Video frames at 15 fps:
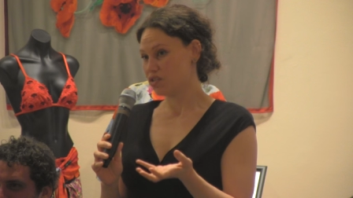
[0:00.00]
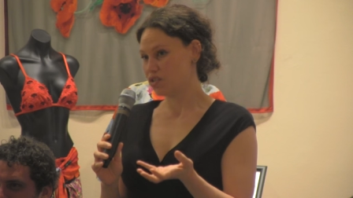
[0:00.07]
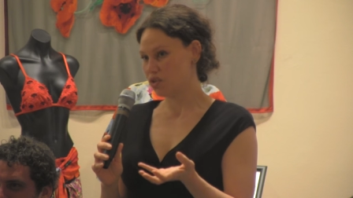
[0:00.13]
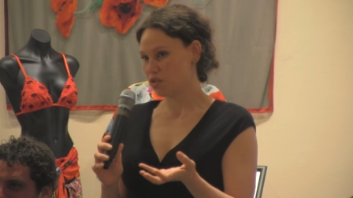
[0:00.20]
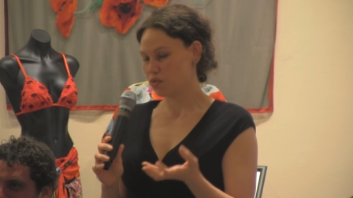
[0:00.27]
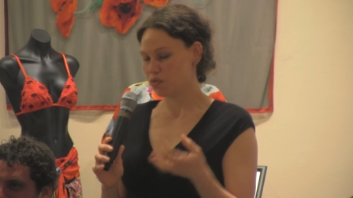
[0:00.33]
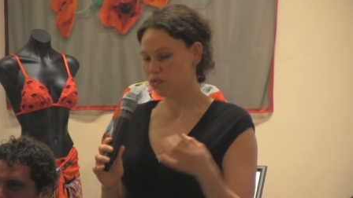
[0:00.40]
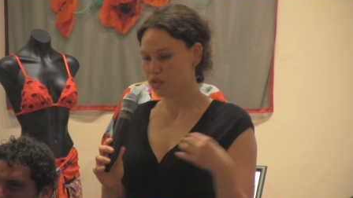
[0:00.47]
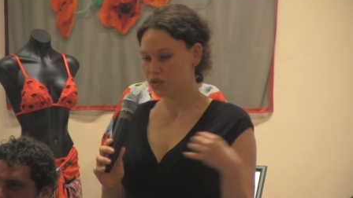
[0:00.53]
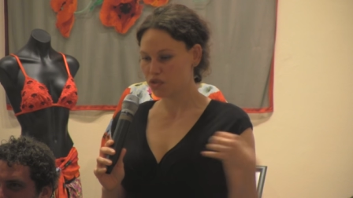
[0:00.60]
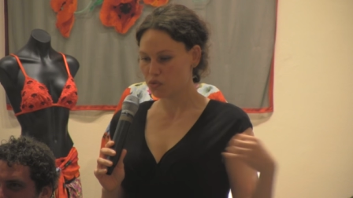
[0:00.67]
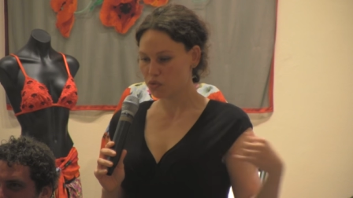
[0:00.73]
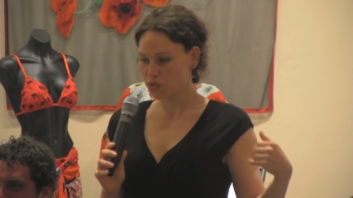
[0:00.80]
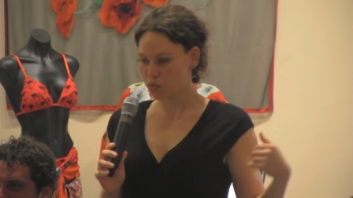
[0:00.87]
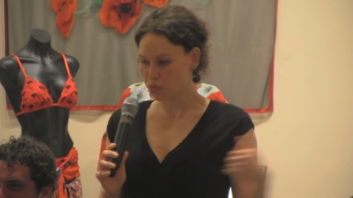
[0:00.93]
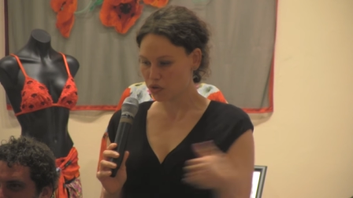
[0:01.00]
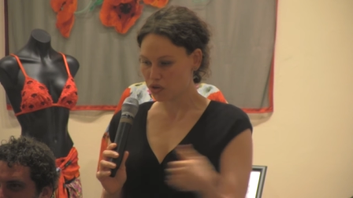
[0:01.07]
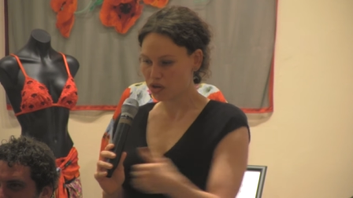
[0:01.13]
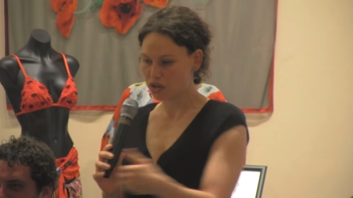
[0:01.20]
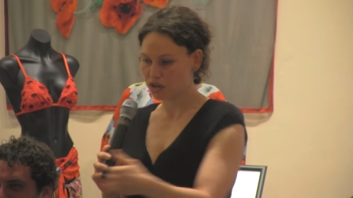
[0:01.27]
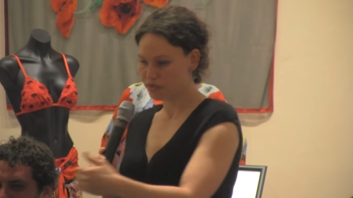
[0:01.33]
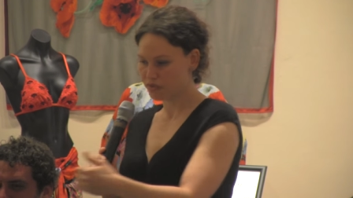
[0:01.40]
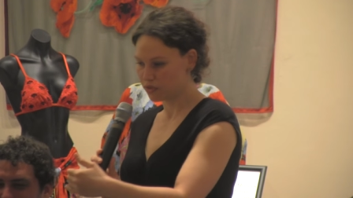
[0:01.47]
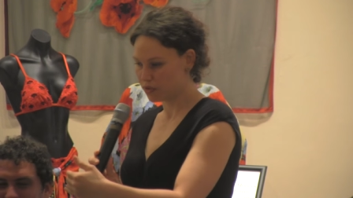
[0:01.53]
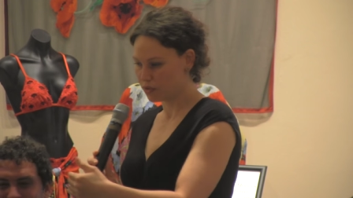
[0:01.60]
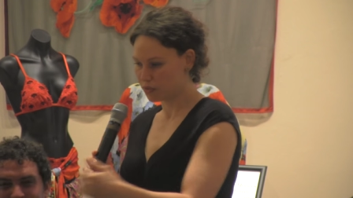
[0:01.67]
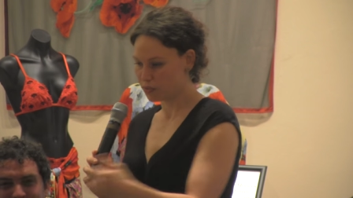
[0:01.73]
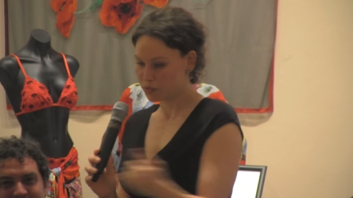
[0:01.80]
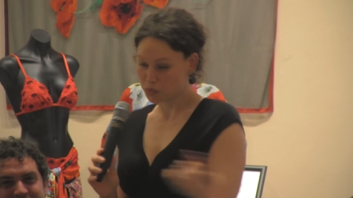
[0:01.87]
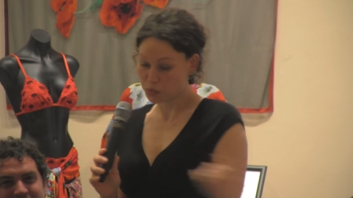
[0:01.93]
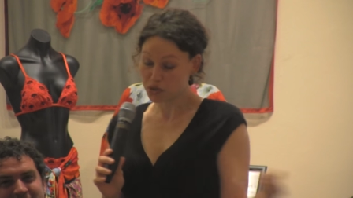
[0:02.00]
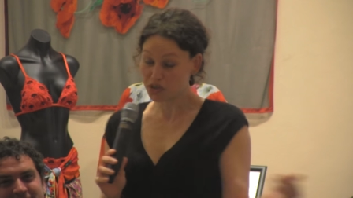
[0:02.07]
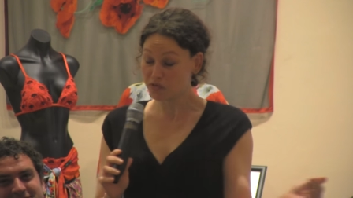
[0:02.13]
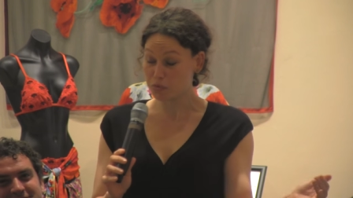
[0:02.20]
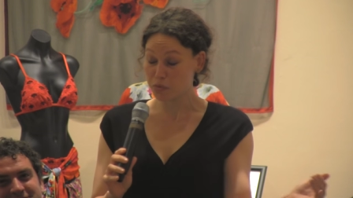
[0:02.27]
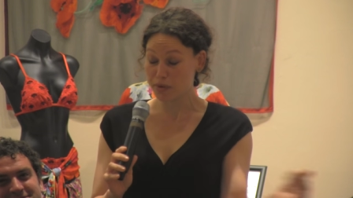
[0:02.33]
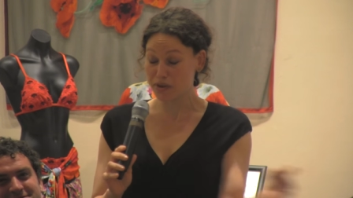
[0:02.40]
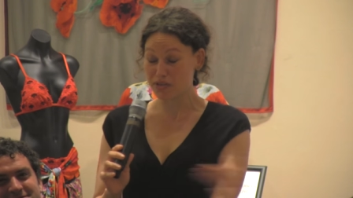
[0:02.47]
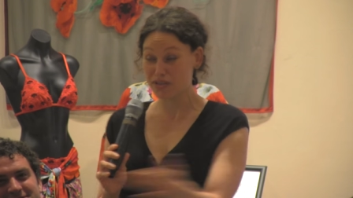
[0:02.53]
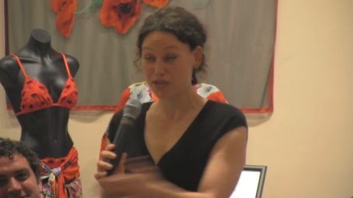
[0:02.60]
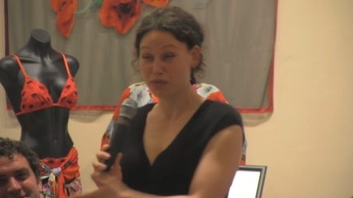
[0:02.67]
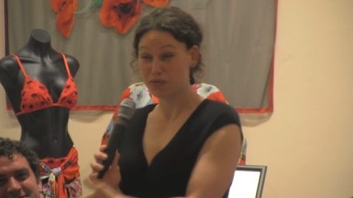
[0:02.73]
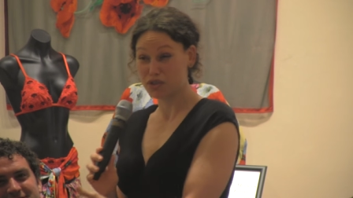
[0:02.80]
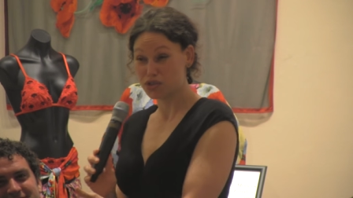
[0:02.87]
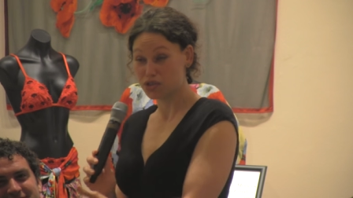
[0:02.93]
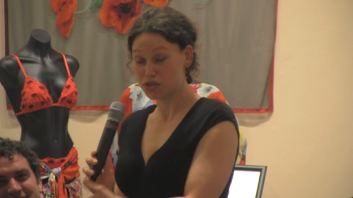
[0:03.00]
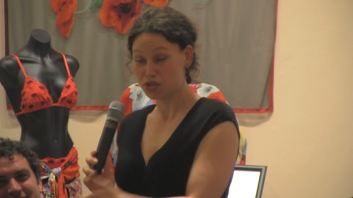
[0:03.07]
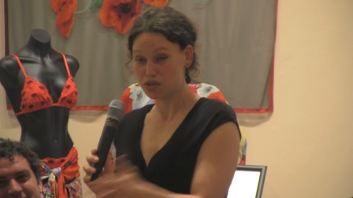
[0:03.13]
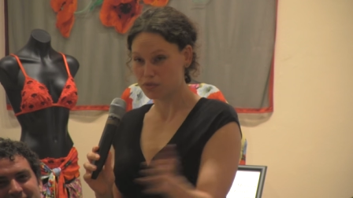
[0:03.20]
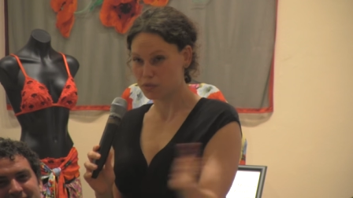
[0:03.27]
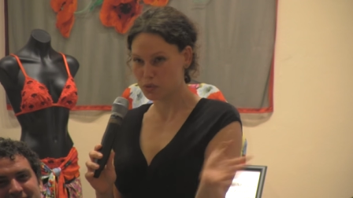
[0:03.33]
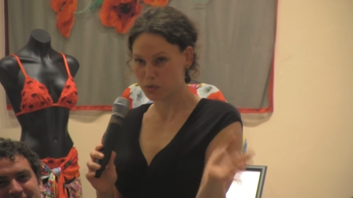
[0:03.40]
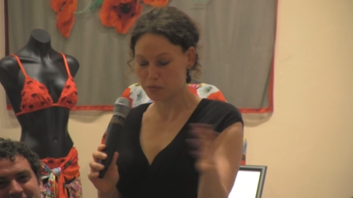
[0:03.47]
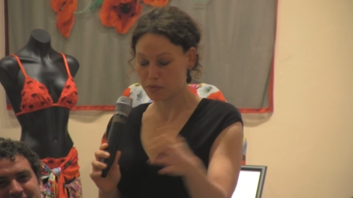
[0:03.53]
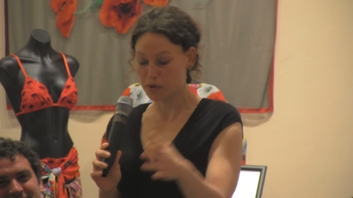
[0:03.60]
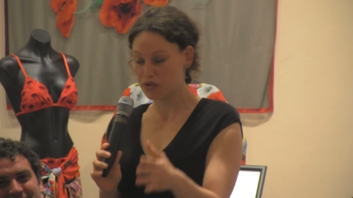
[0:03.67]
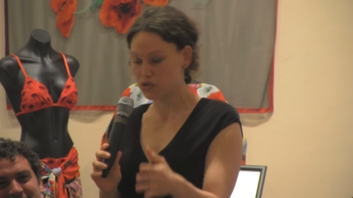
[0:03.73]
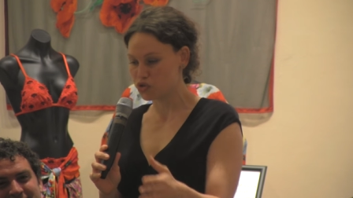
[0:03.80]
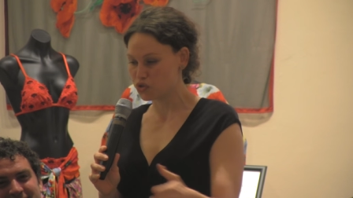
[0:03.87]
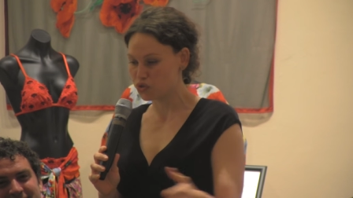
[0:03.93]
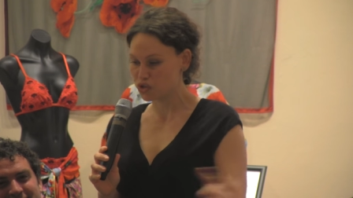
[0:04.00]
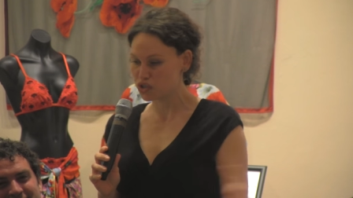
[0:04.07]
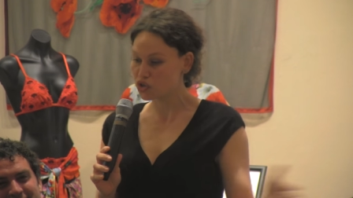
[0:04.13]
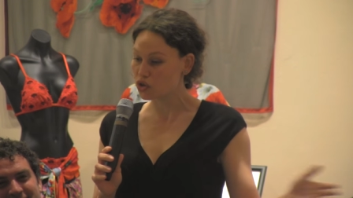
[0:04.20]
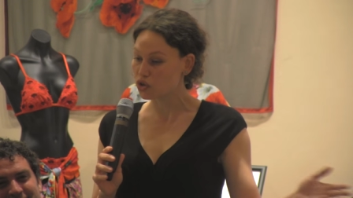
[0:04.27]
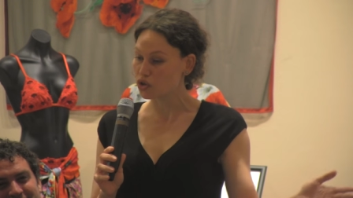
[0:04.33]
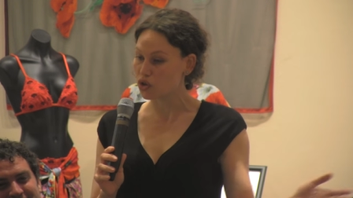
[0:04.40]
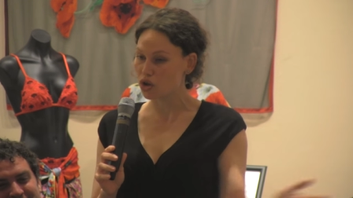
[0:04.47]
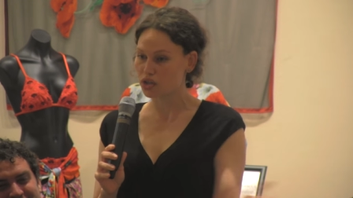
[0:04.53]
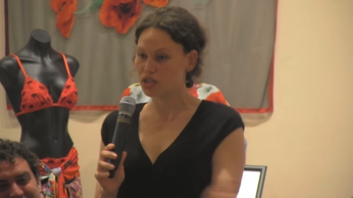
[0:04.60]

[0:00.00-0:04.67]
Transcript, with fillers: So really, the, the work of the, the work of preparing the feature, the work of preparing the short, took a long